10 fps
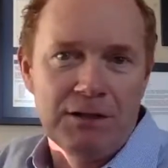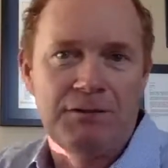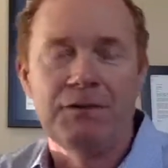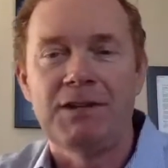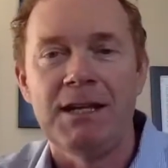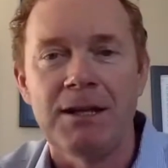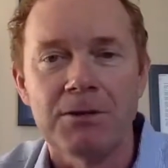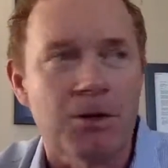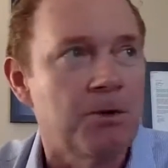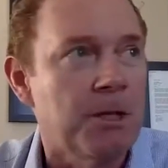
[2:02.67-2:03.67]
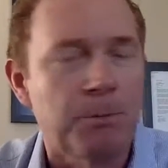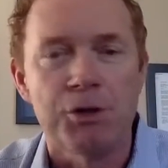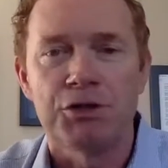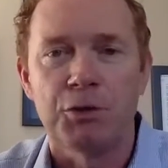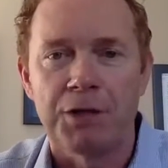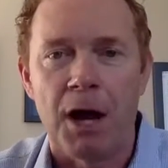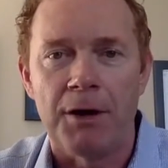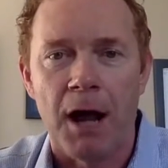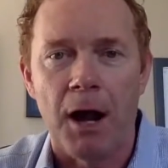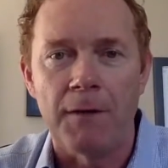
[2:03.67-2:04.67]
15 years ago and you pushed so
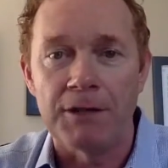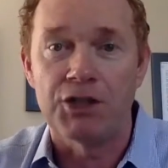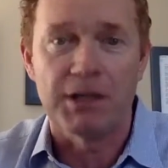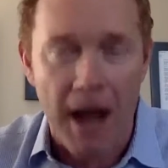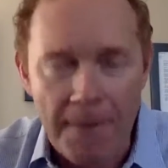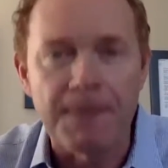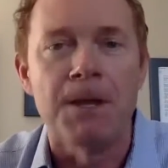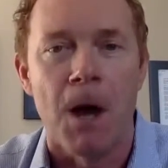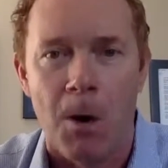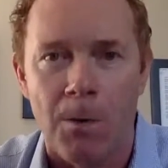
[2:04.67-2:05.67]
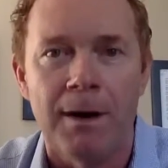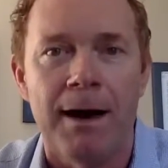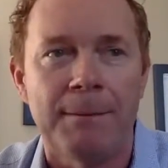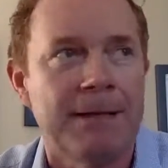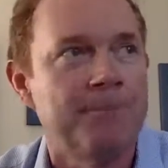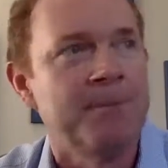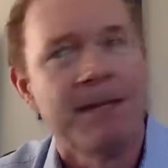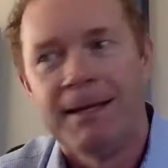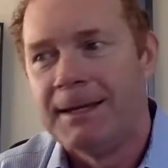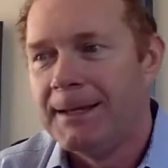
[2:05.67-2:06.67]
darn hard that you got the no. I mean,
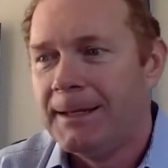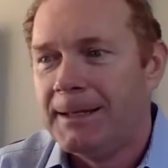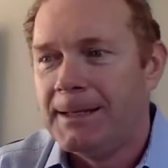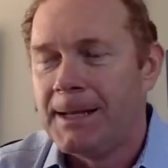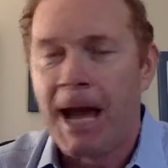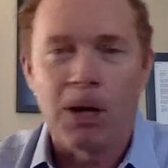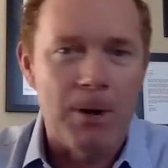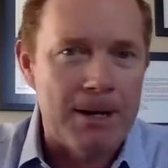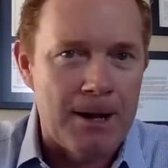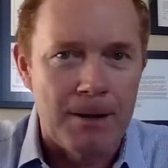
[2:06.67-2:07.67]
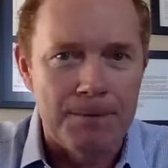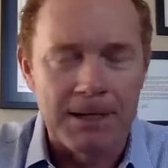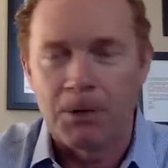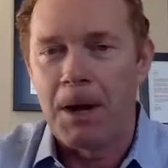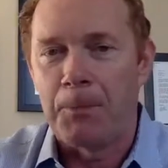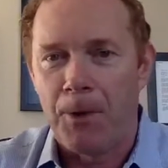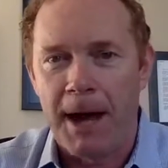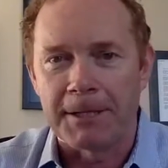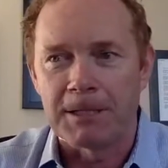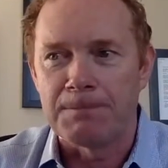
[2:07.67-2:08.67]
you got a great company and a great
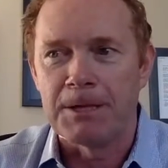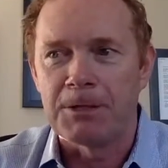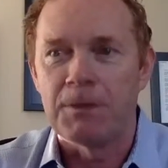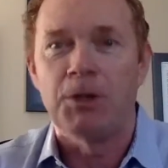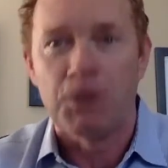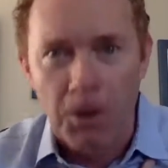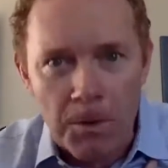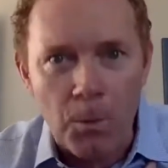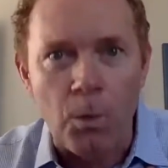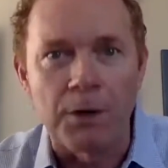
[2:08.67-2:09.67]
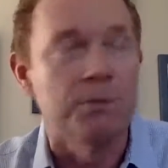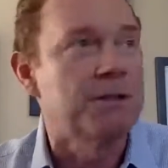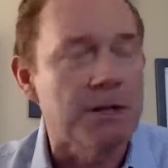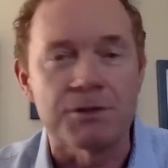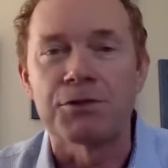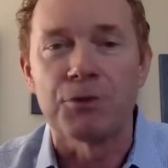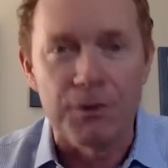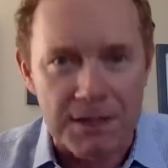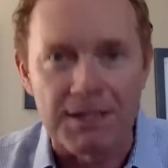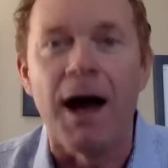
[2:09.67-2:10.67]
product. Just make sure that you're the one who doesn't screw
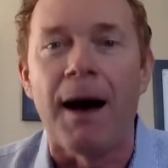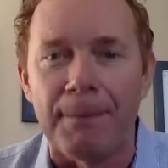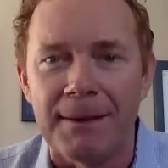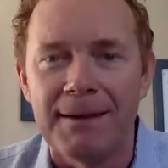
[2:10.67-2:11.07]
this up